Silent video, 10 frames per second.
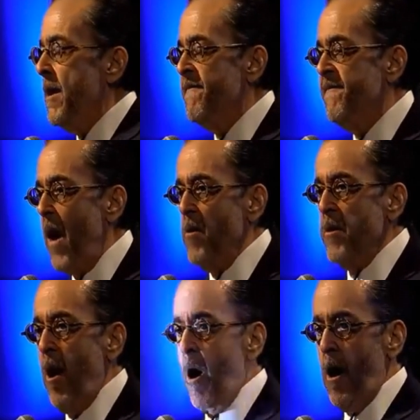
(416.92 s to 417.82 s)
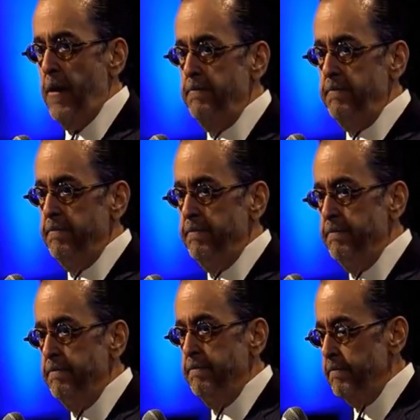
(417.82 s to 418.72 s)
Phone call.
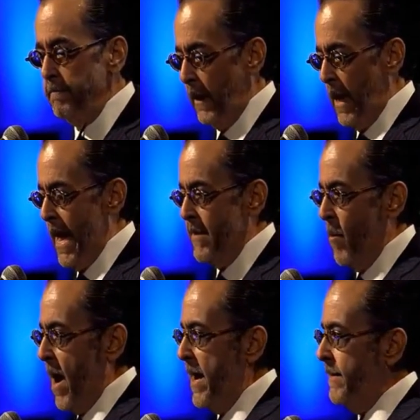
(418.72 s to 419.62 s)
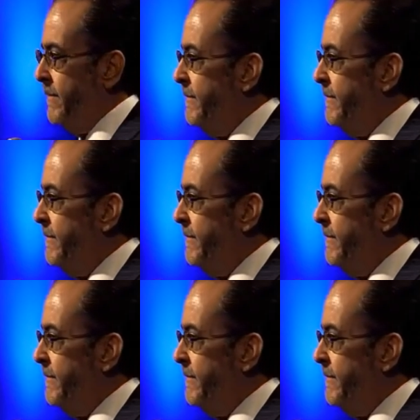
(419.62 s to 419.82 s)
Line 1.